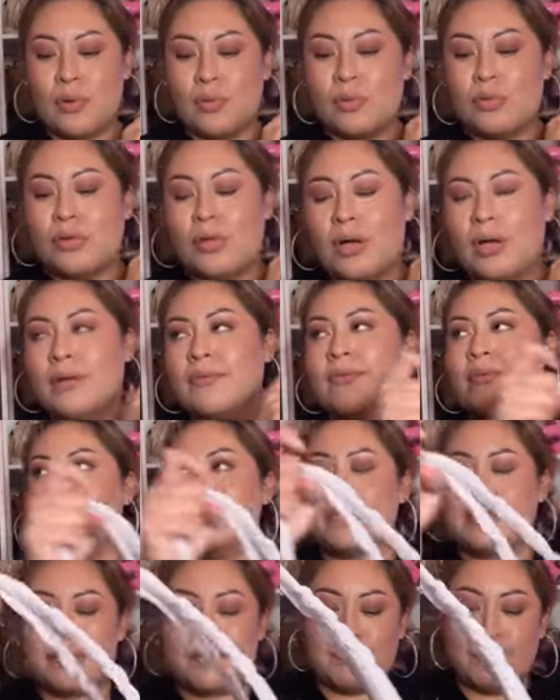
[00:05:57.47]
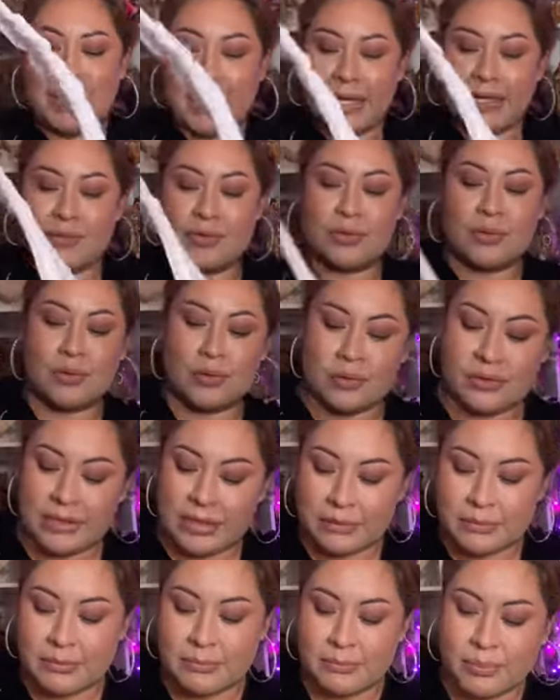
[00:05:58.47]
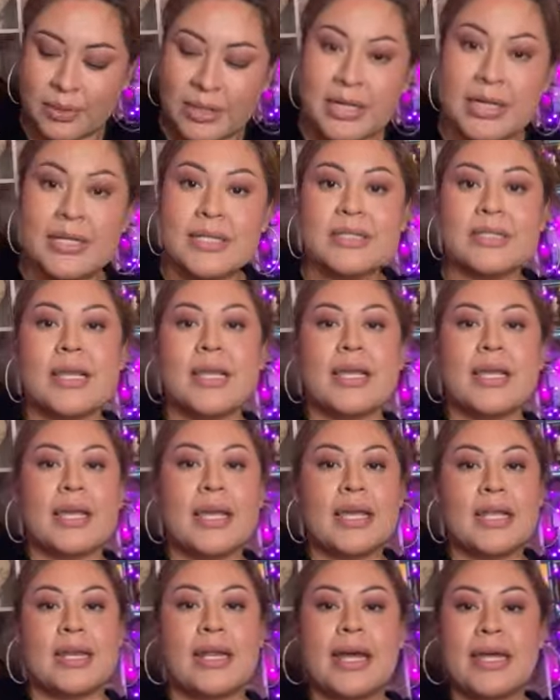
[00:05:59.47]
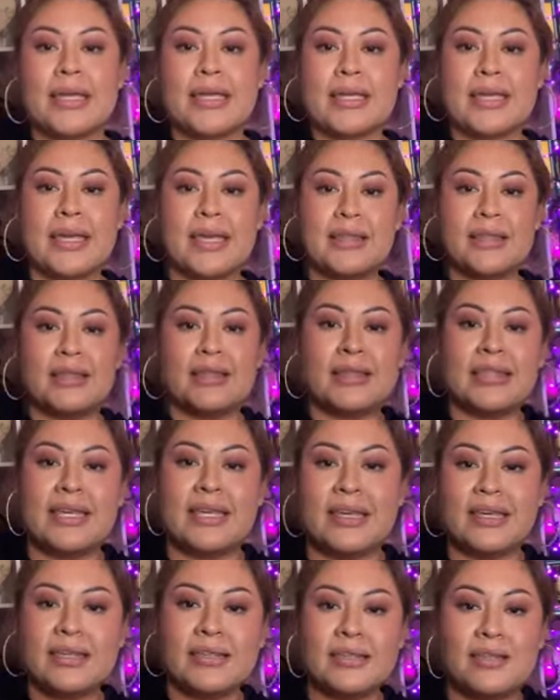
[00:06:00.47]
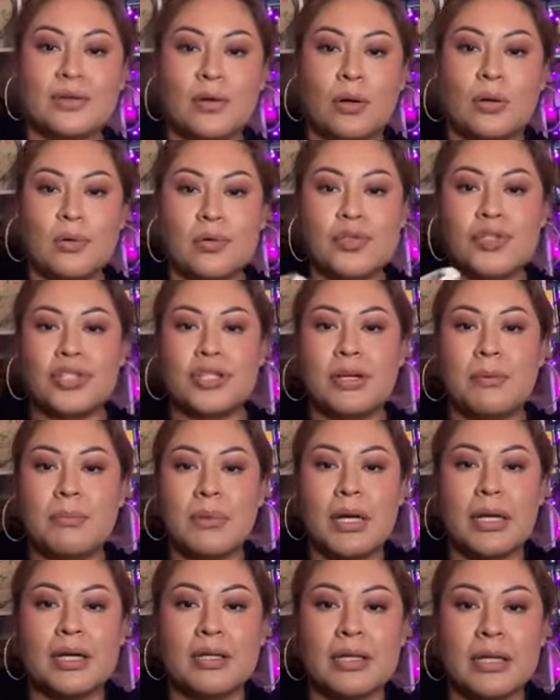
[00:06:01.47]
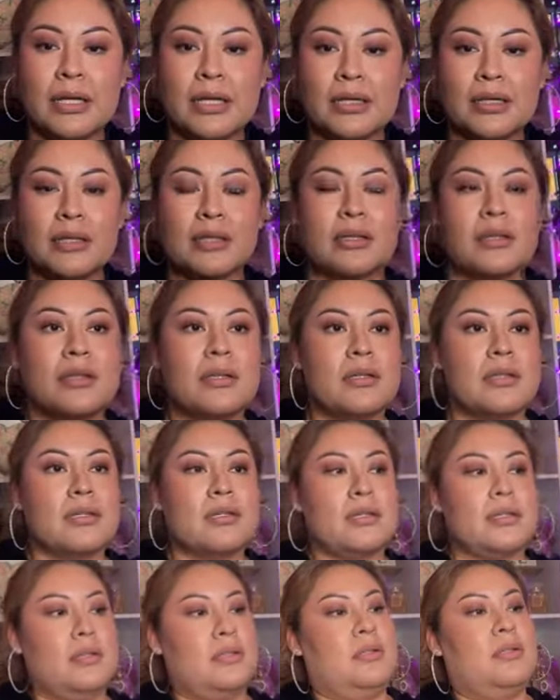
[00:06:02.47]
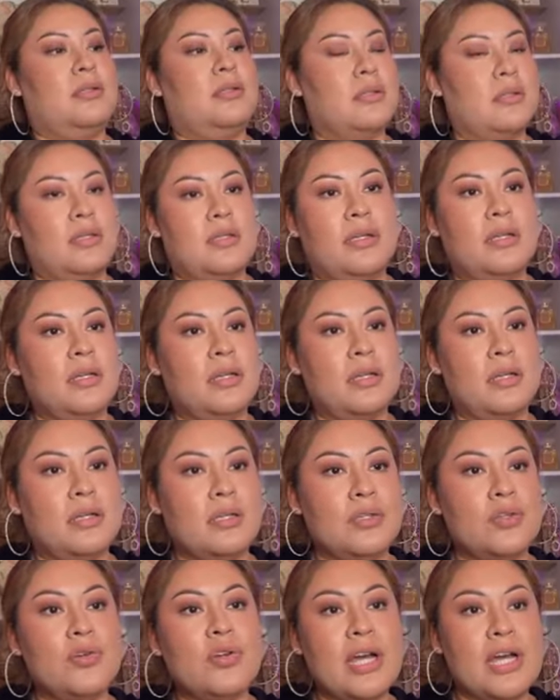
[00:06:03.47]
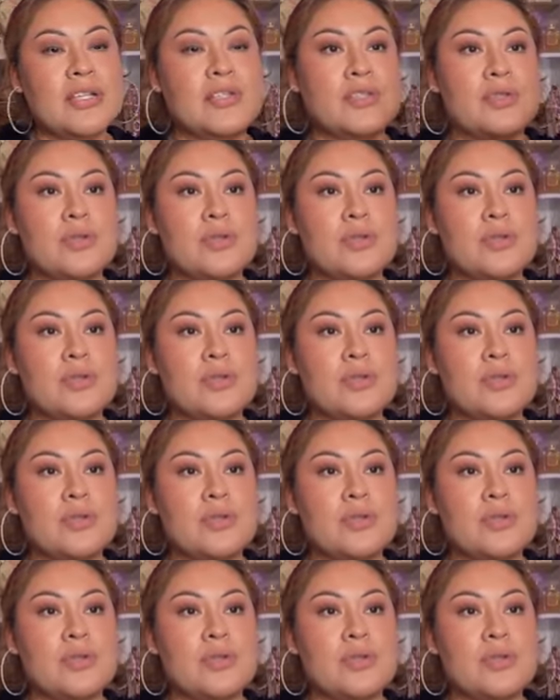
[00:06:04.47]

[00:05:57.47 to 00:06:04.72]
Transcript: long for this bag to go down in price and I get this coach come on like you guys